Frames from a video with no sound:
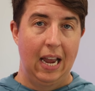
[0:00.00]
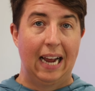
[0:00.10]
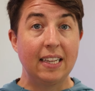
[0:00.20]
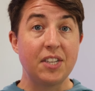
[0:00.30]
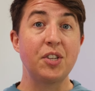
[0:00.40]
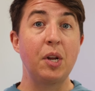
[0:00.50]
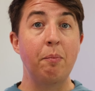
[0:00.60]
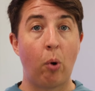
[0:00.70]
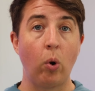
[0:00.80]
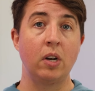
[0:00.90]
And this is an
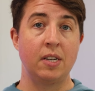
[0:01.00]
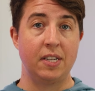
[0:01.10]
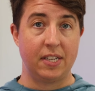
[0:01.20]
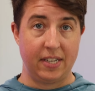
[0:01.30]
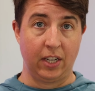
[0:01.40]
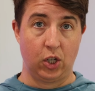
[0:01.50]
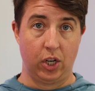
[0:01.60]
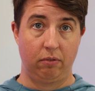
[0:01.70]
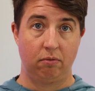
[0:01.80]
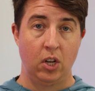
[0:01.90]
important
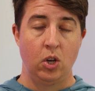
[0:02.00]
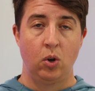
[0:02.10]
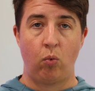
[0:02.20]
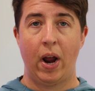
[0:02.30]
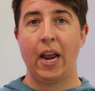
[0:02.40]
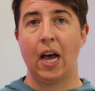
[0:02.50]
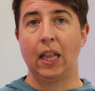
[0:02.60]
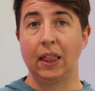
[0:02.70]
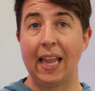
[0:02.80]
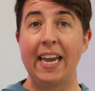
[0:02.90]
distinction, right? A
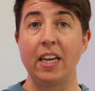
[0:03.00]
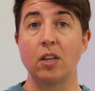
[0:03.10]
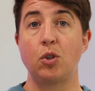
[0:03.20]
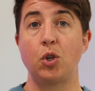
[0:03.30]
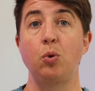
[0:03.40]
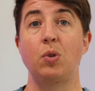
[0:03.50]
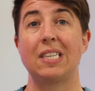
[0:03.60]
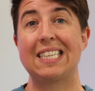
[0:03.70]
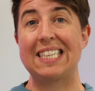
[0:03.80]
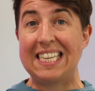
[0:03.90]
light to
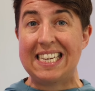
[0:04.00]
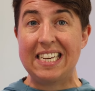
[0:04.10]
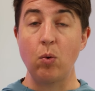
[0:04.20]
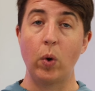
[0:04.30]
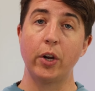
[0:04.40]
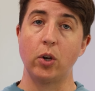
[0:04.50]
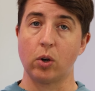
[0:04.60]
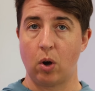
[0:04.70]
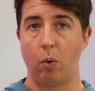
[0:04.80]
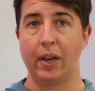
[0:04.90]
see where you're
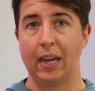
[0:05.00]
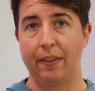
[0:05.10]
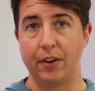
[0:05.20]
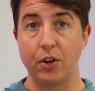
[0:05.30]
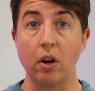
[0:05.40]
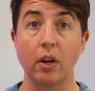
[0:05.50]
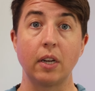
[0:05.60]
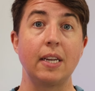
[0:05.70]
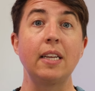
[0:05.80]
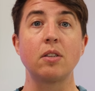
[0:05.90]
going in the
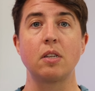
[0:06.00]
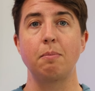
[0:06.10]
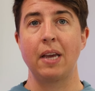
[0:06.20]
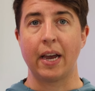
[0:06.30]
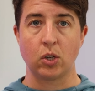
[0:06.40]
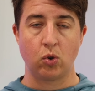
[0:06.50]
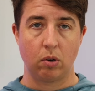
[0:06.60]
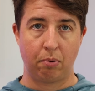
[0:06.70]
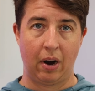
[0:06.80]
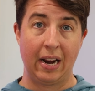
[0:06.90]
dark needs to be
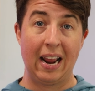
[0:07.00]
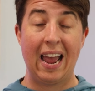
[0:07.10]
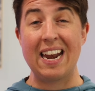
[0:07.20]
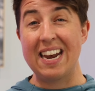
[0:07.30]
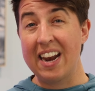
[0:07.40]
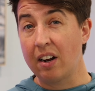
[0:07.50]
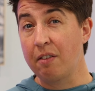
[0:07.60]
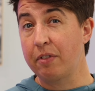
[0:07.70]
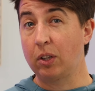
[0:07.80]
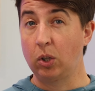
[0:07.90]
extra bright, and none
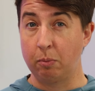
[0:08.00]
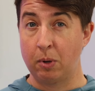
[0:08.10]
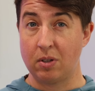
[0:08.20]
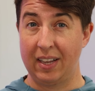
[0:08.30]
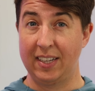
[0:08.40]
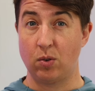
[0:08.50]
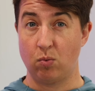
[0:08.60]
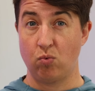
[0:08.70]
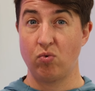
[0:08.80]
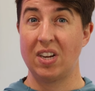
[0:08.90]
of the Lumos lights
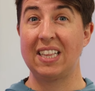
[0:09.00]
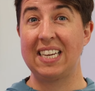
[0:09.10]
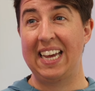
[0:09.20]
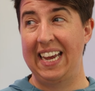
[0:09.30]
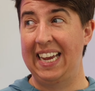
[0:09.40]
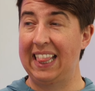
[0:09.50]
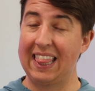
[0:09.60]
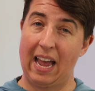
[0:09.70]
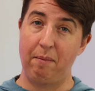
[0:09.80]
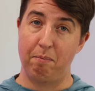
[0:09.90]
really hit
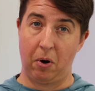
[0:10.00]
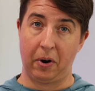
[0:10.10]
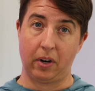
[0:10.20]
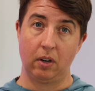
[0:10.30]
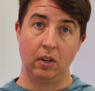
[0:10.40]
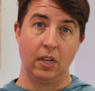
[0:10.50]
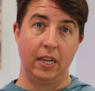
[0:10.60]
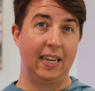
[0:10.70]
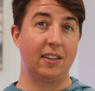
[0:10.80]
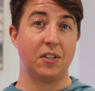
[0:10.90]
that mark
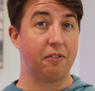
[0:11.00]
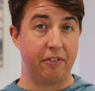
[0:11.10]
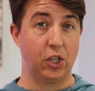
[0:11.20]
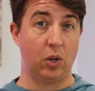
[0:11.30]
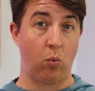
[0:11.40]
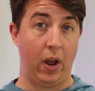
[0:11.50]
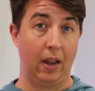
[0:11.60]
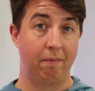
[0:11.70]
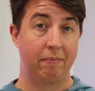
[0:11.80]
in a sufficient way.